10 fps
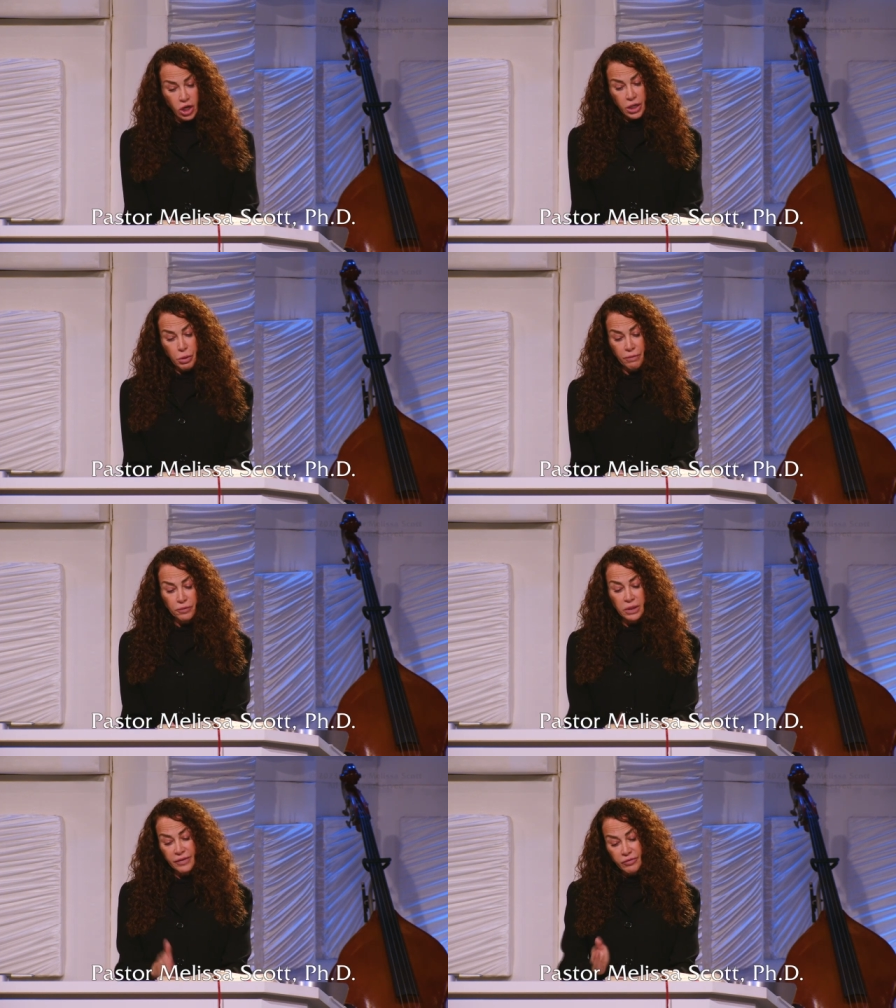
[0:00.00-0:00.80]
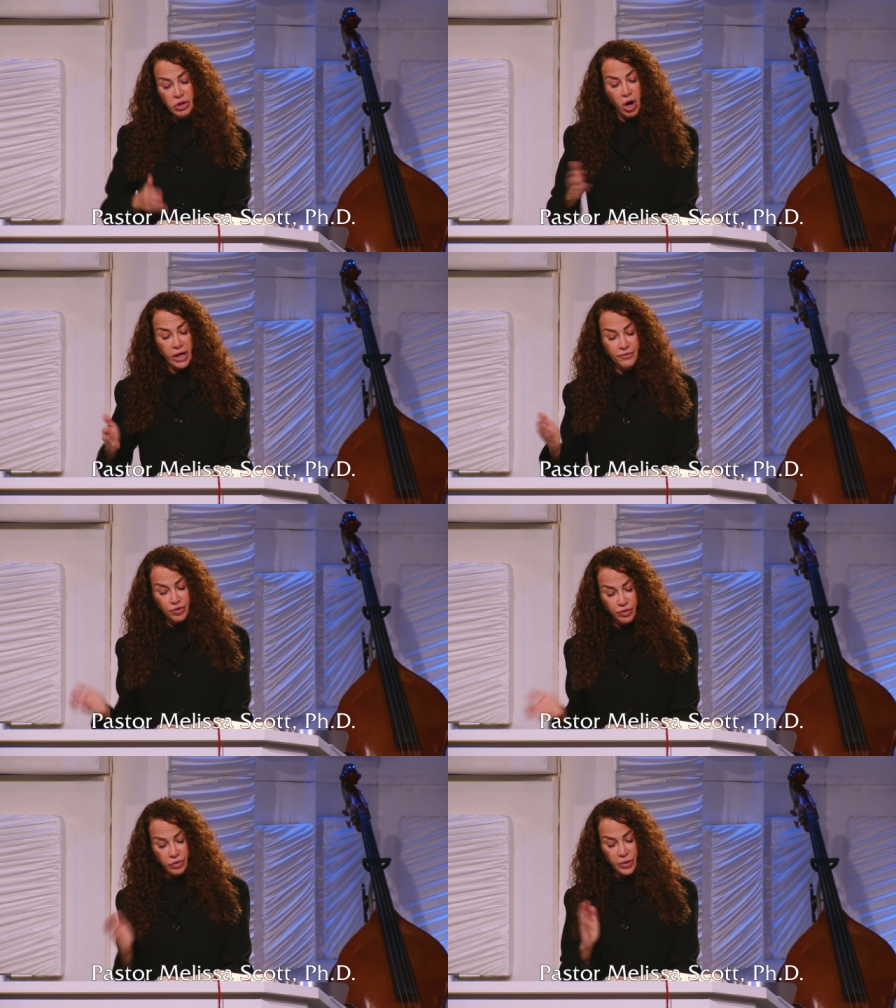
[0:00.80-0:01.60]
You are full of every kind of
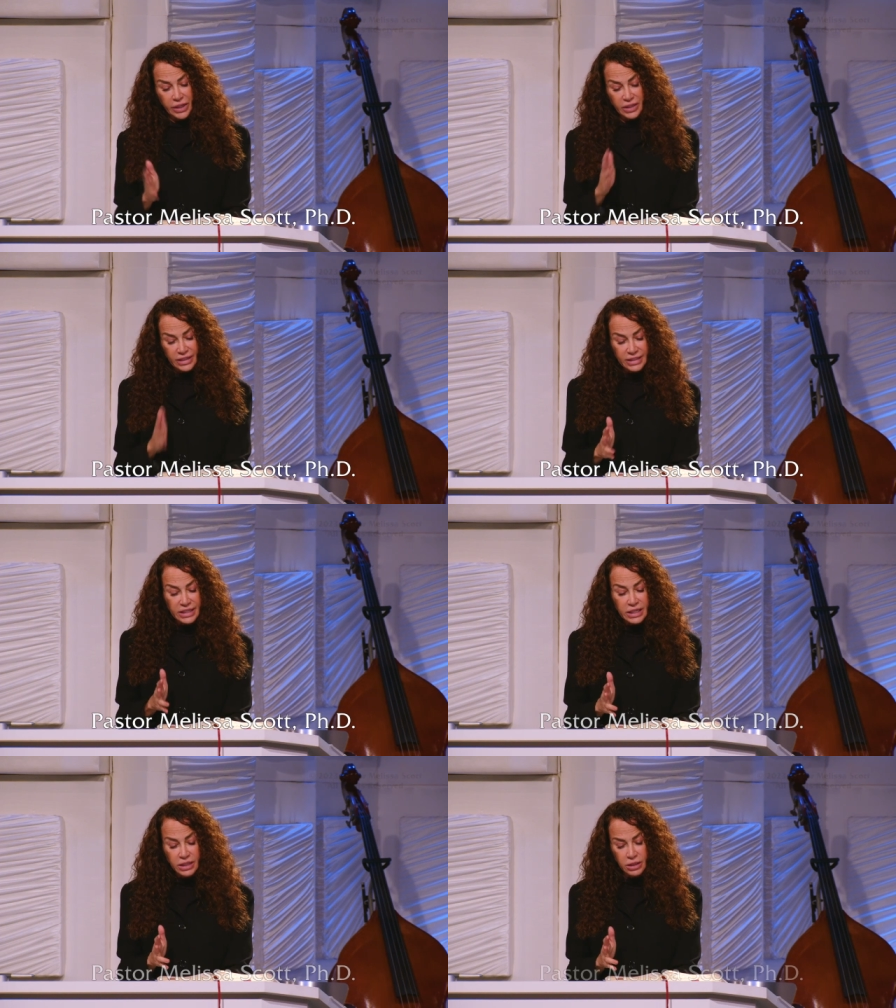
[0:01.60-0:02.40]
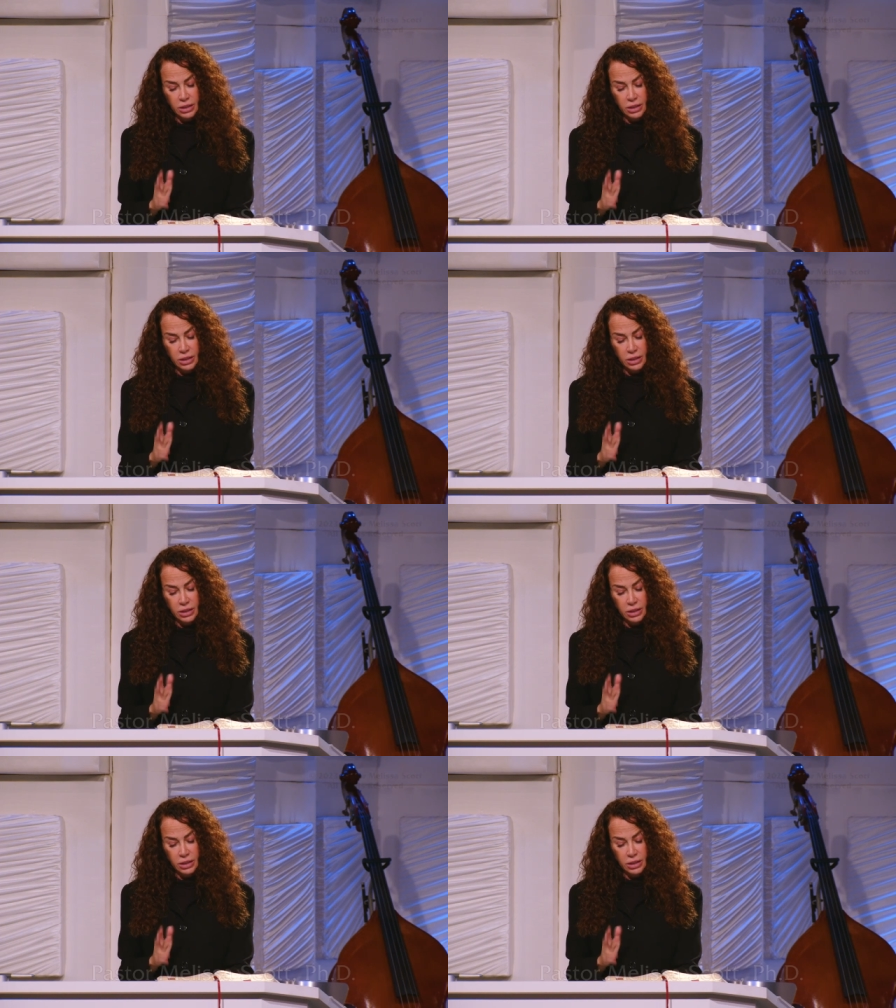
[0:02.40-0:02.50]
trickery and deceit.